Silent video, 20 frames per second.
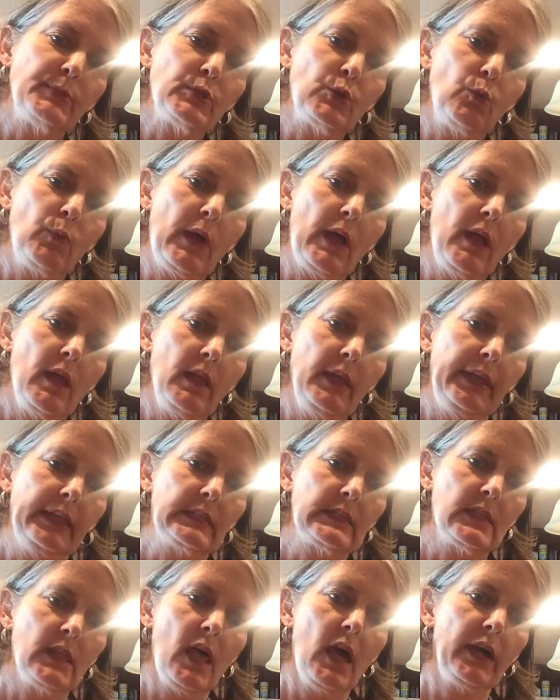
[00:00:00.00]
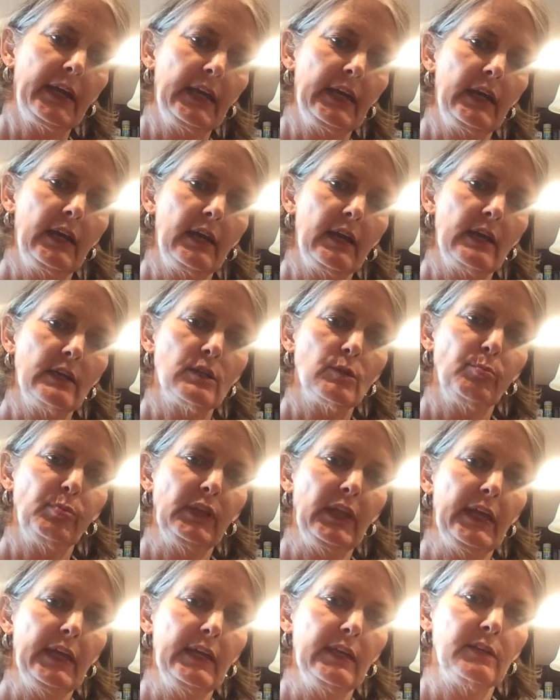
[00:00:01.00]
so well. It's locking it into
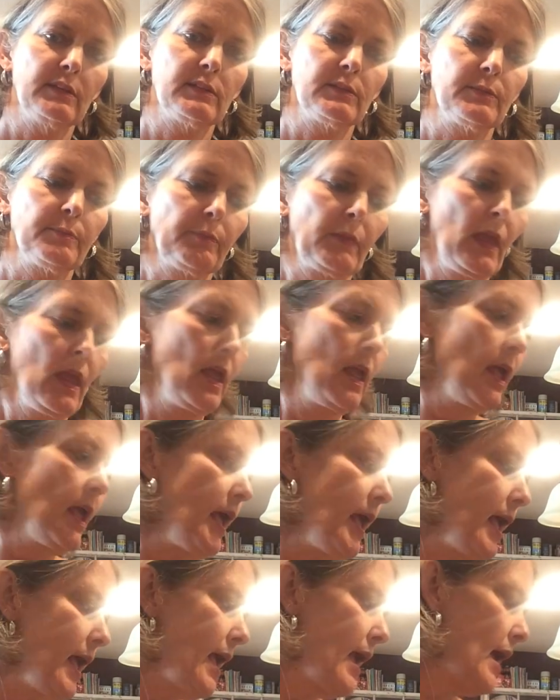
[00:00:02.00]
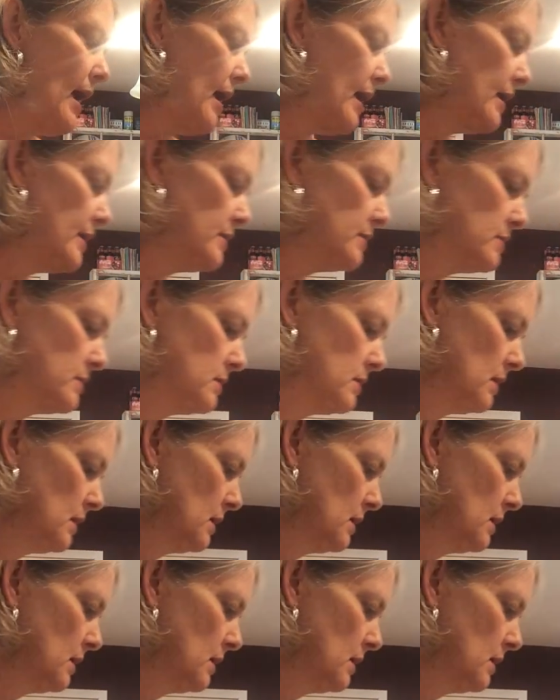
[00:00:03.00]
place. And